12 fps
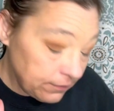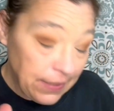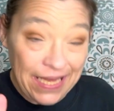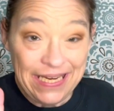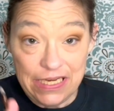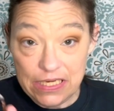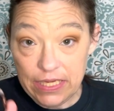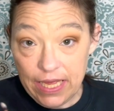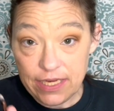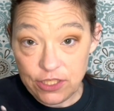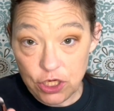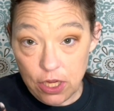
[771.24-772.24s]
I need to
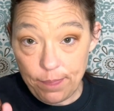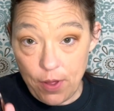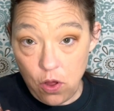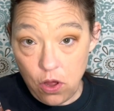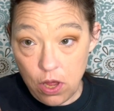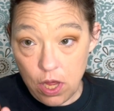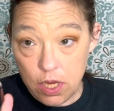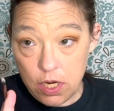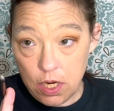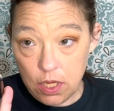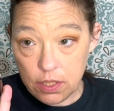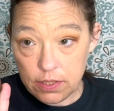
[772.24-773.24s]
catch up
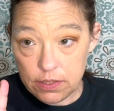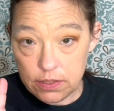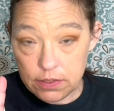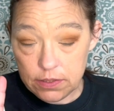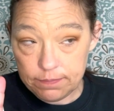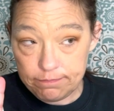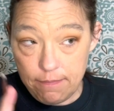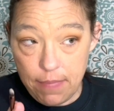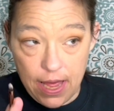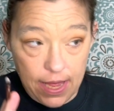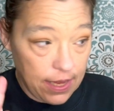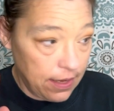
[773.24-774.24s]
on
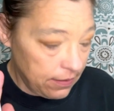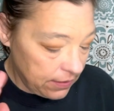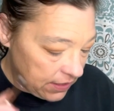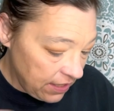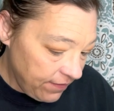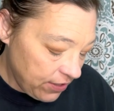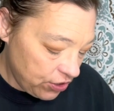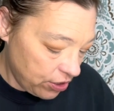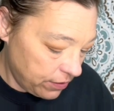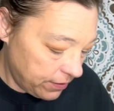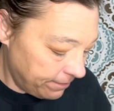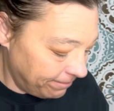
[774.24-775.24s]
my TV
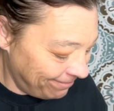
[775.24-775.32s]
shows